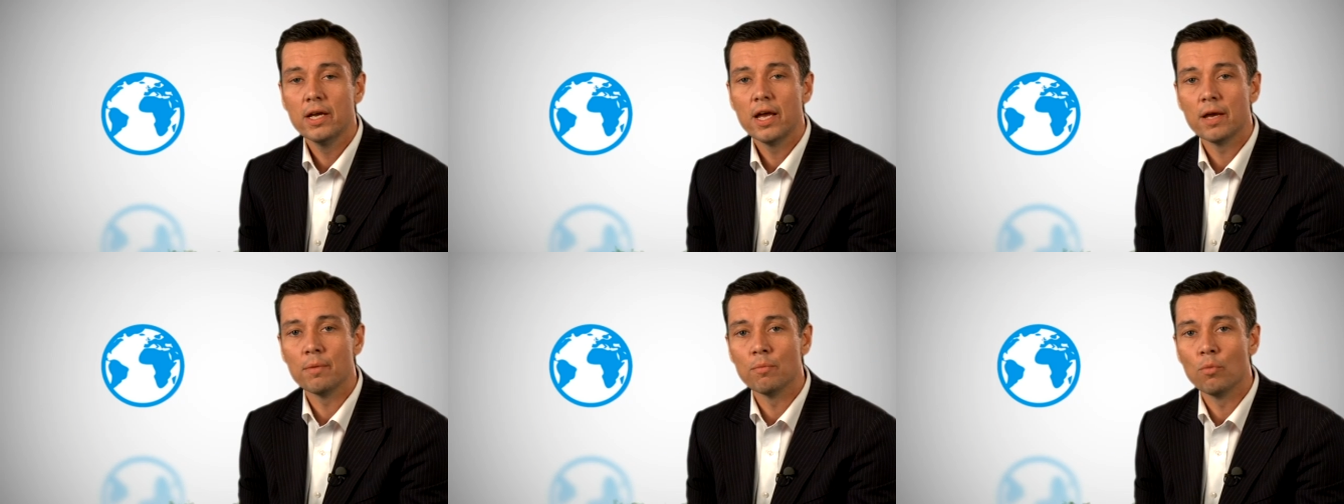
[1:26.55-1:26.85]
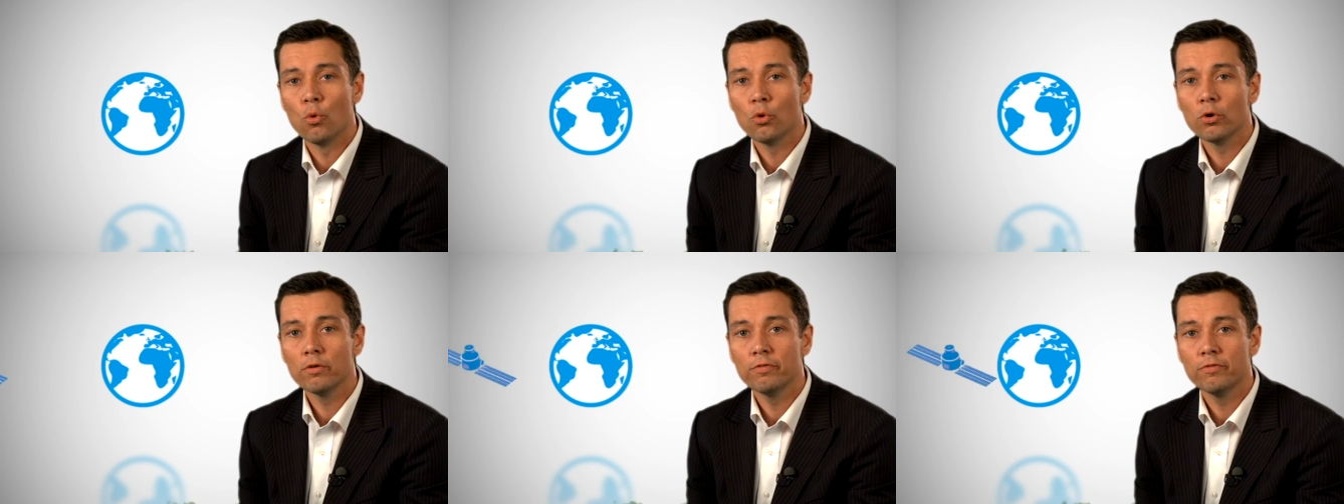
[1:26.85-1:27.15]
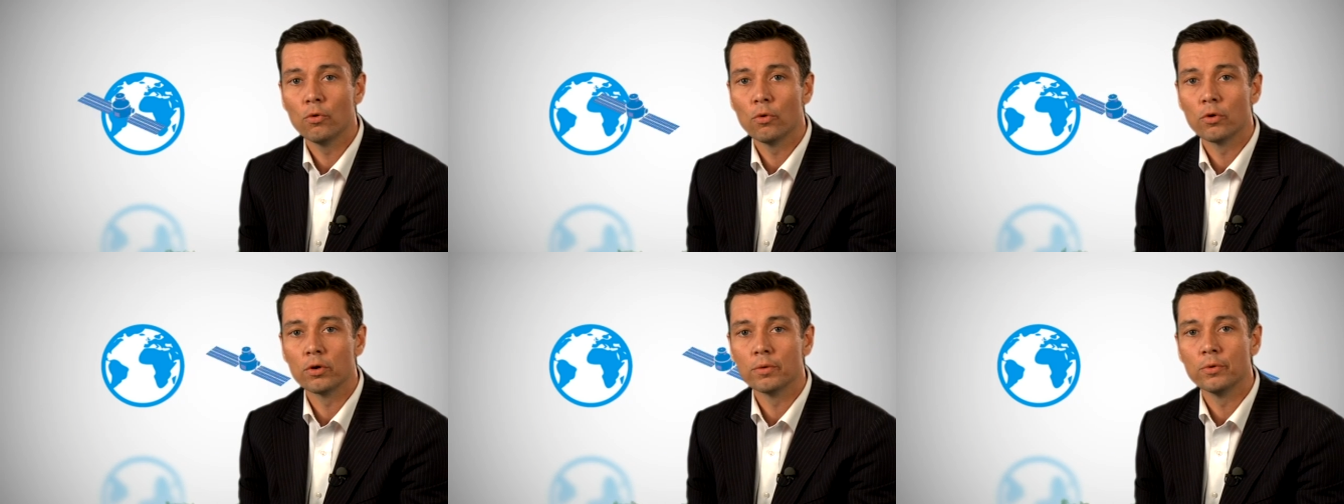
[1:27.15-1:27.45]
and more
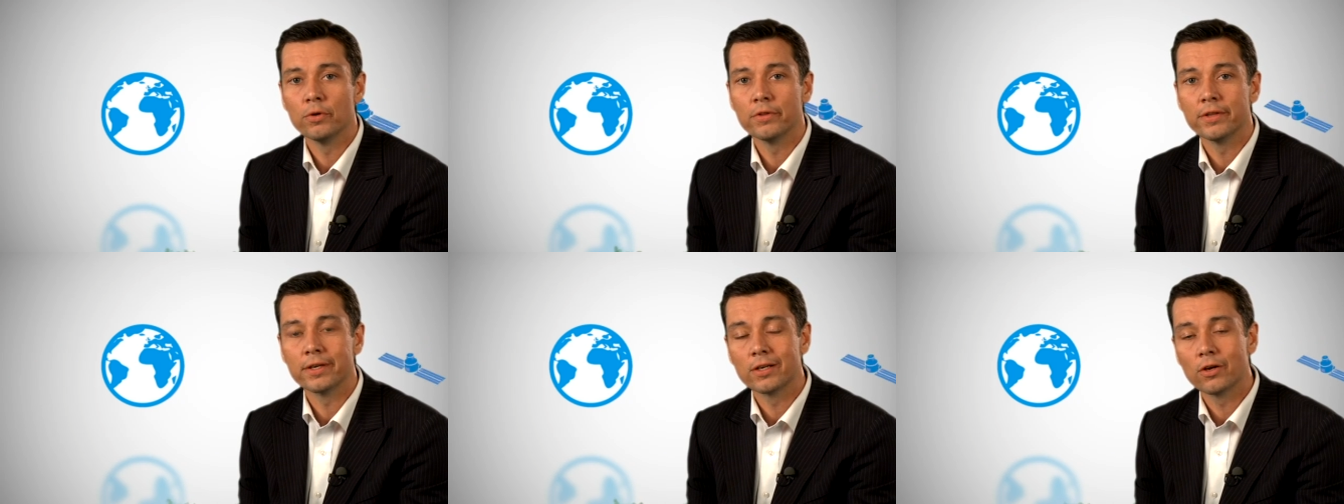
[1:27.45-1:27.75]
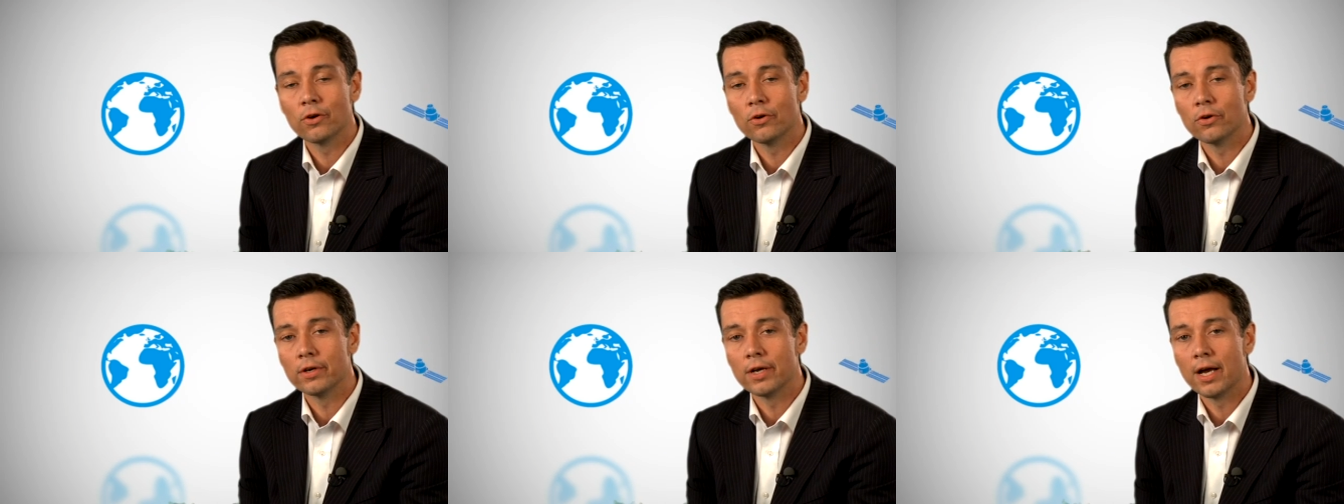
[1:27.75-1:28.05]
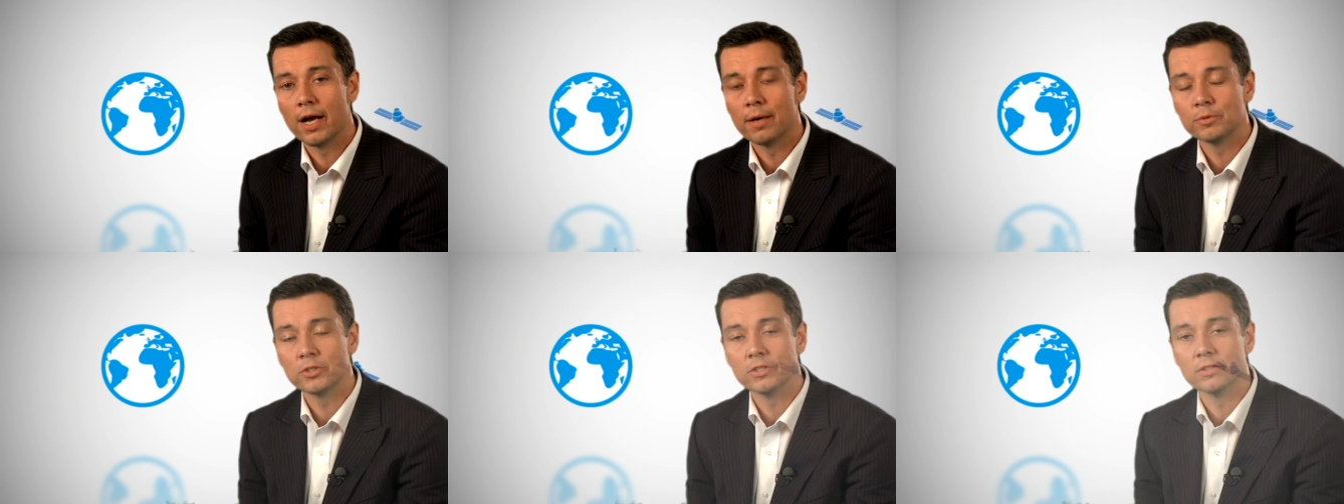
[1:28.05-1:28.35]
affordable than
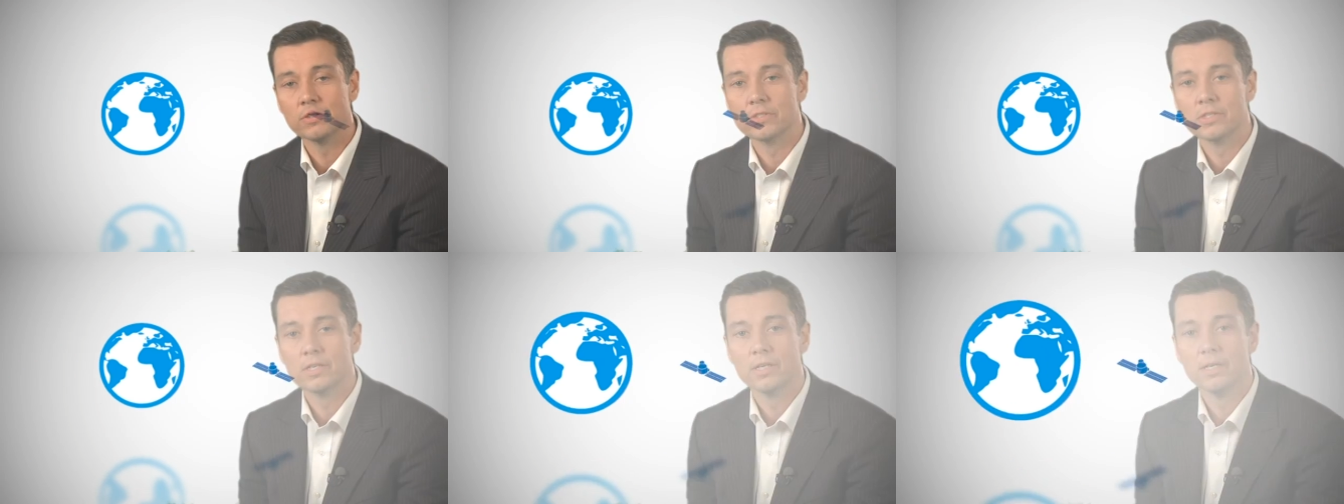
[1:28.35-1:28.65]
current options.